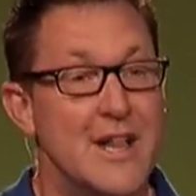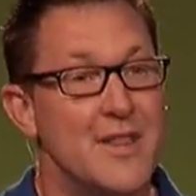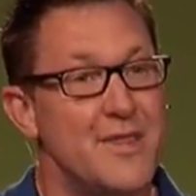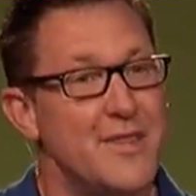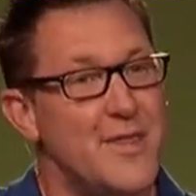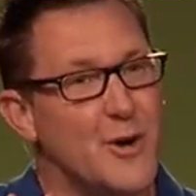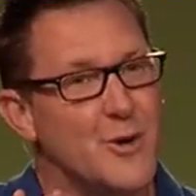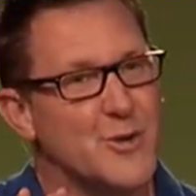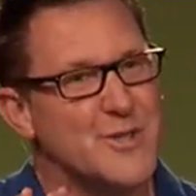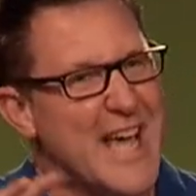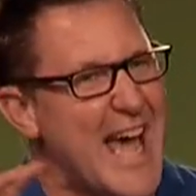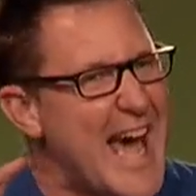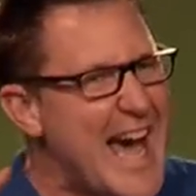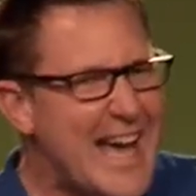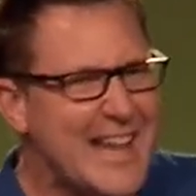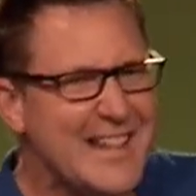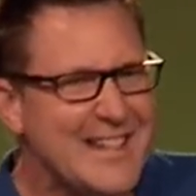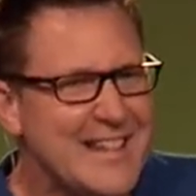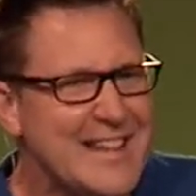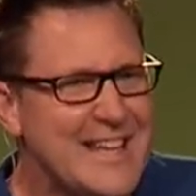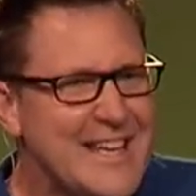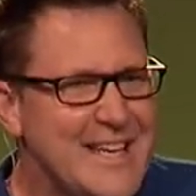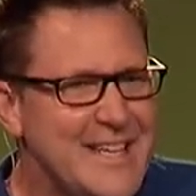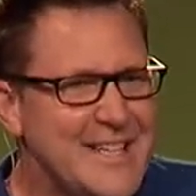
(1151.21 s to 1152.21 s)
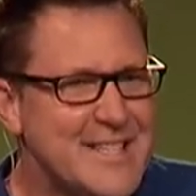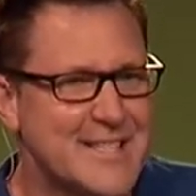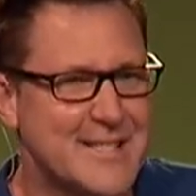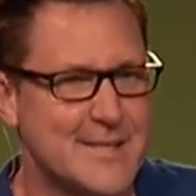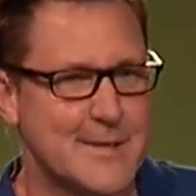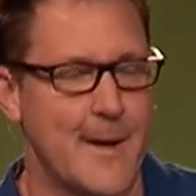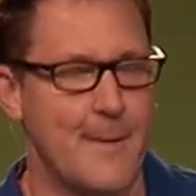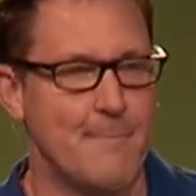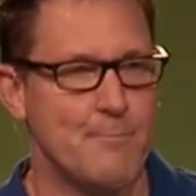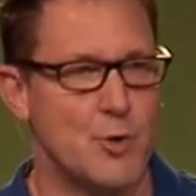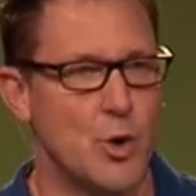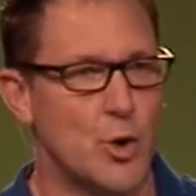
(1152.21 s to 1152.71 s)
Those at least
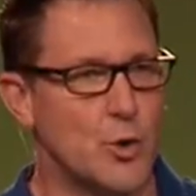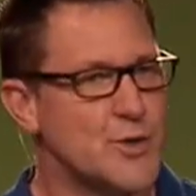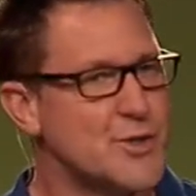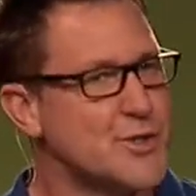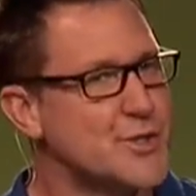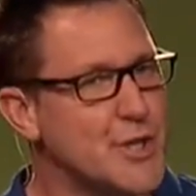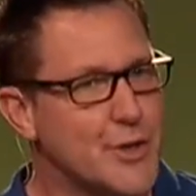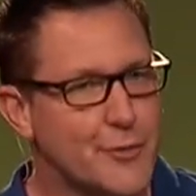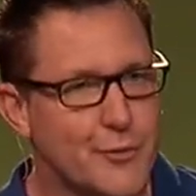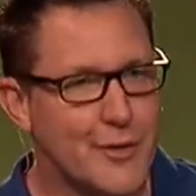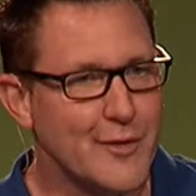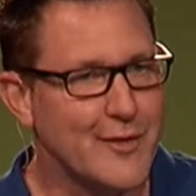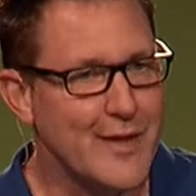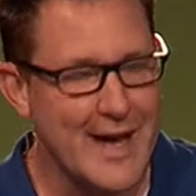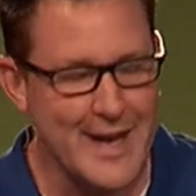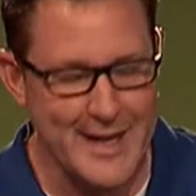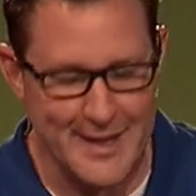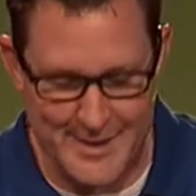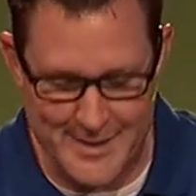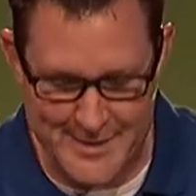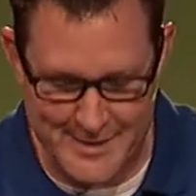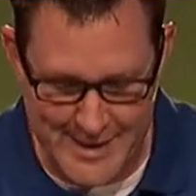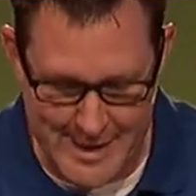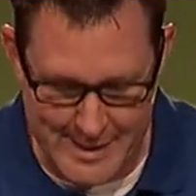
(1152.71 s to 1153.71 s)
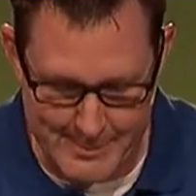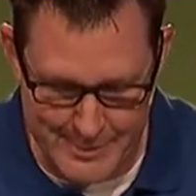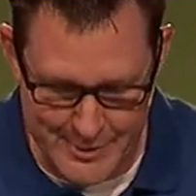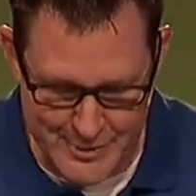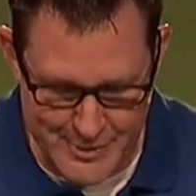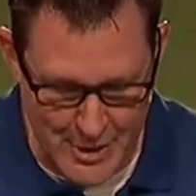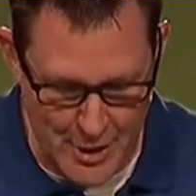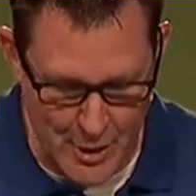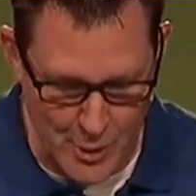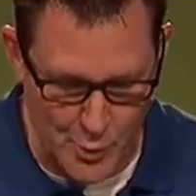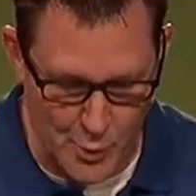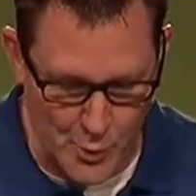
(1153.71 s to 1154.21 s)
or silver lining statements
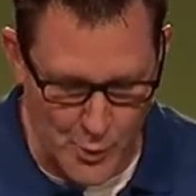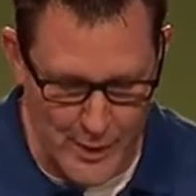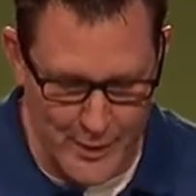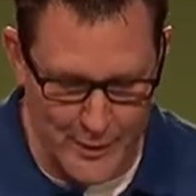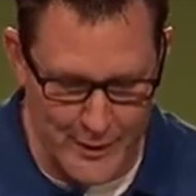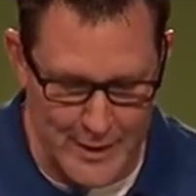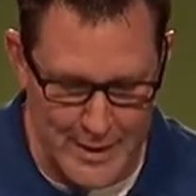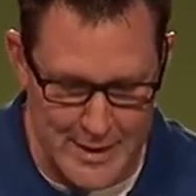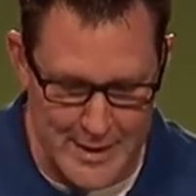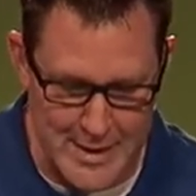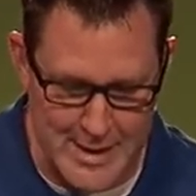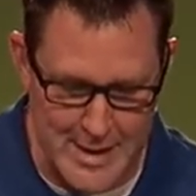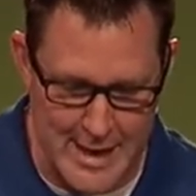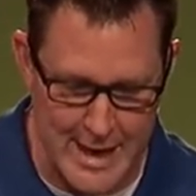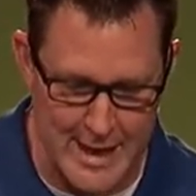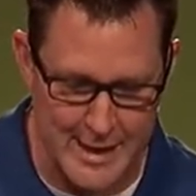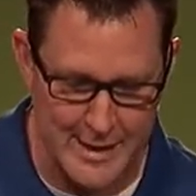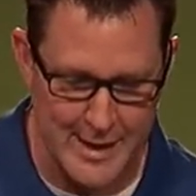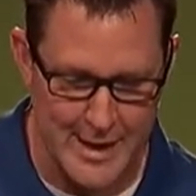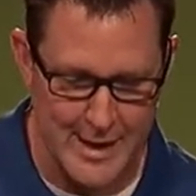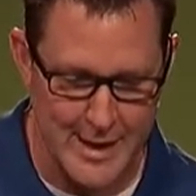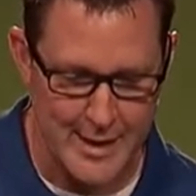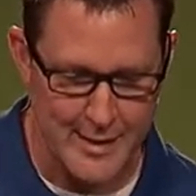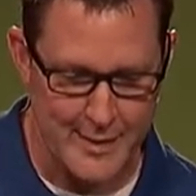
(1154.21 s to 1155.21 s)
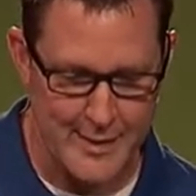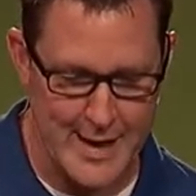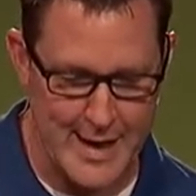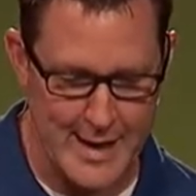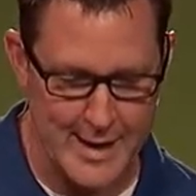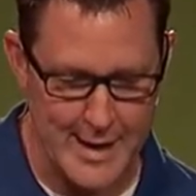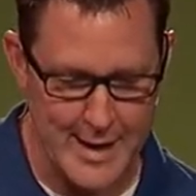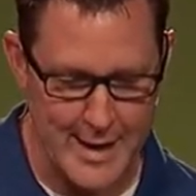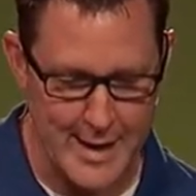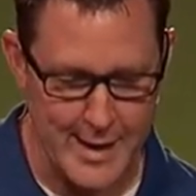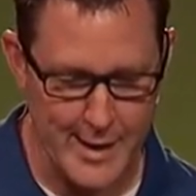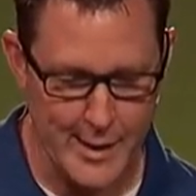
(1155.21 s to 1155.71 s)
are really not
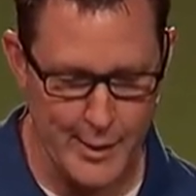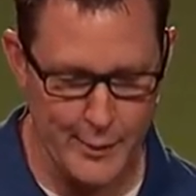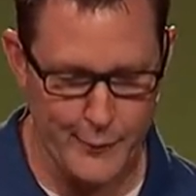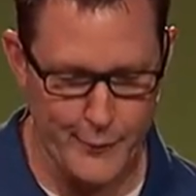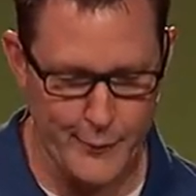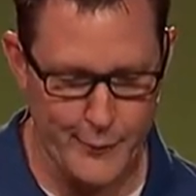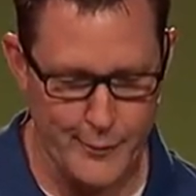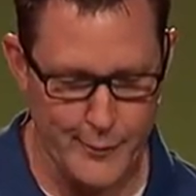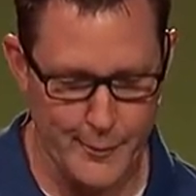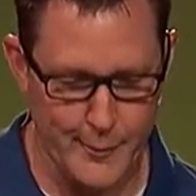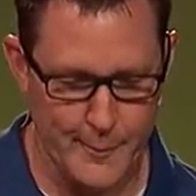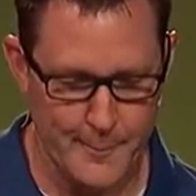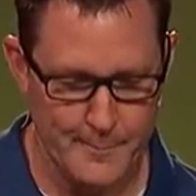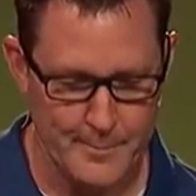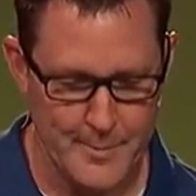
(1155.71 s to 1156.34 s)
that helpful.